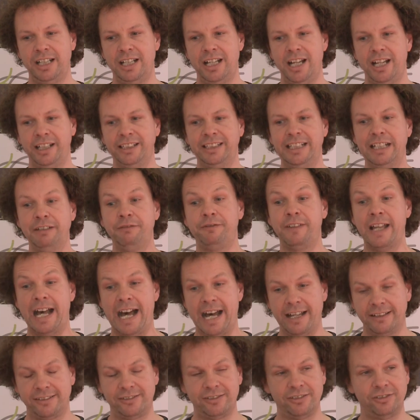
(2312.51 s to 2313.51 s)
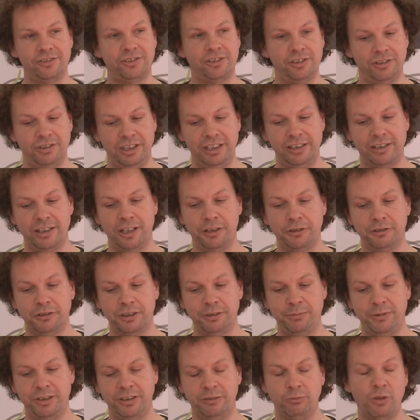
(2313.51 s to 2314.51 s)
and give that to these local communities?